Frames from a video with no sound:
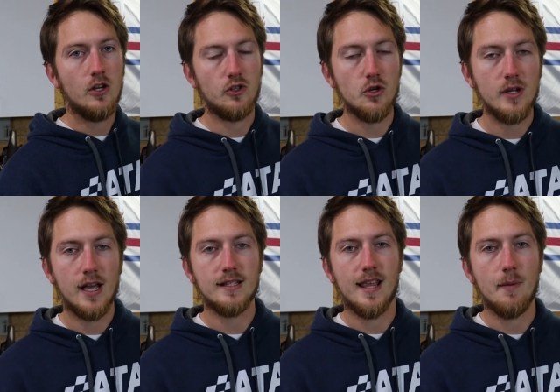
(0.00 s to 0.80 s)
show you
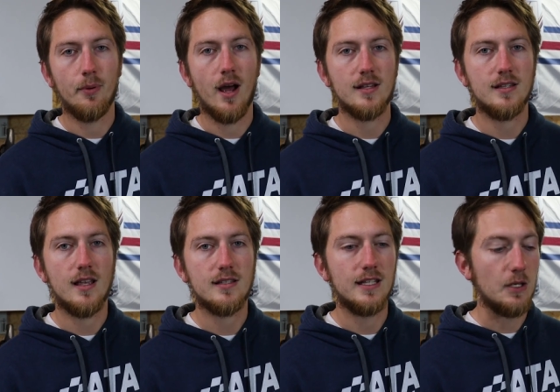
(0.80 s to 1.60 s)
guys that
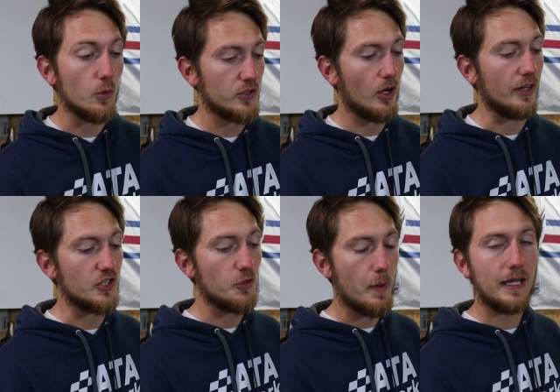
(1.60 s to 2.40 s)
process, and then we'll start
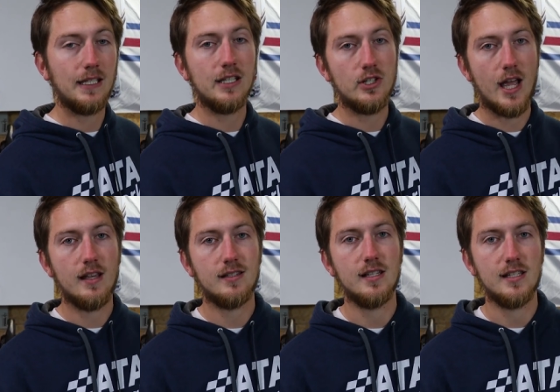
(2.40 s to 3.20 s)
inspecting the chassis,